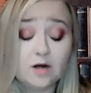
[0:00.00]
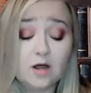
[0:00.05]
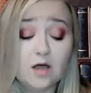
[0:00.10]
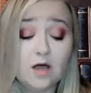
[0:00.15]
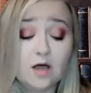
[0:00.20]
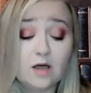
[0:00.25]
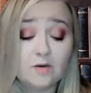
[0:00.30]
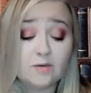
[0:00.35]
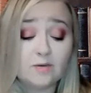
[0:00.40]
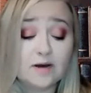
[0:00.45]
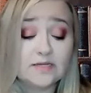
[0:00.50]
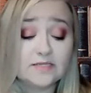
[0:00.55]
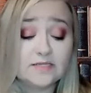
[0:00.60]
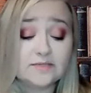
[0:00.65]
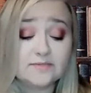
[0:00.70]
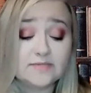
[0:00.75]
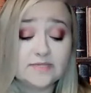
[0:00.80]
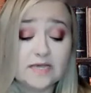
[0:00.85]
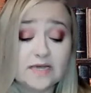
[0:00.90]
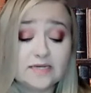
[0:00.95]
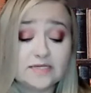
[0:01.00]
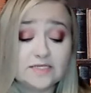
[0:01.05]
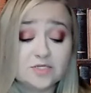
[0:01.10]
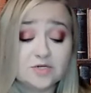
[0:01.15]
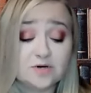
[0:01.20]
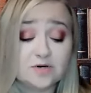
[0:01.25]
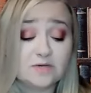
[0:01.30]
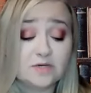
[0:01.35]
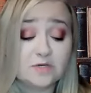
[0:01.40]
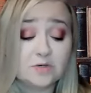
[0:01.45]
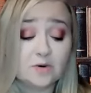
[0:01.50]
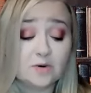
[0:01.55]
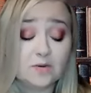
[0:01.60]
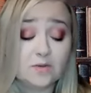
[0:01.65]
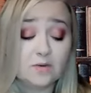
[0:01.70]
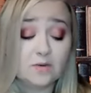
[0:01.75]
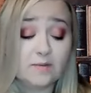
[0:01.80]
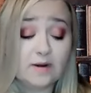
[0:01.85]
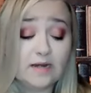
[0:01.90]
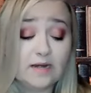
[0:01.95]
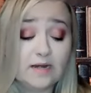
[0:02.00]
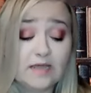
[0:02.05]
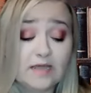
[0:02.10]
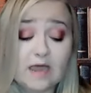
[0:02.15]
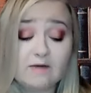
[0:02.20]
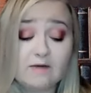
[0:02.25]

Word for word: or not, Ransom's eyes drifted toward the remaining